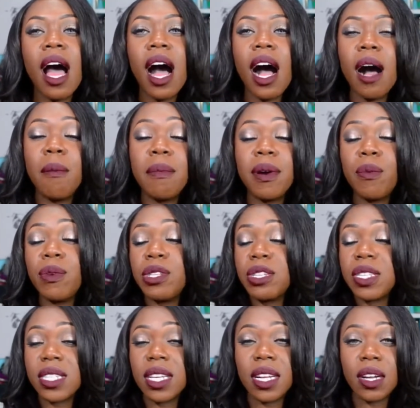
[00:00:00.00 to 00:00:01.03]
but we're
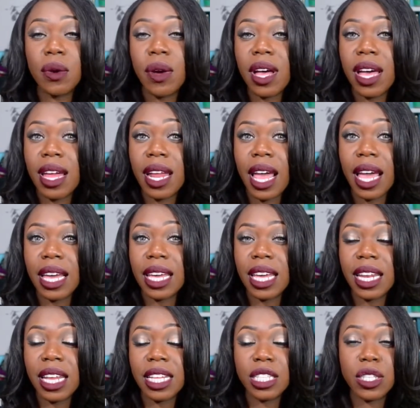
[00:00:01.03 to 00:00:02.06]
just going to go ahead and
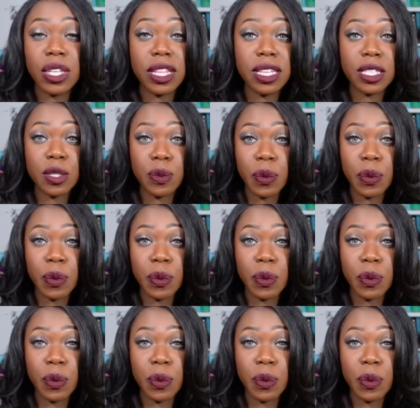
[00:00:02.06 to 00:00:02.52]
get into this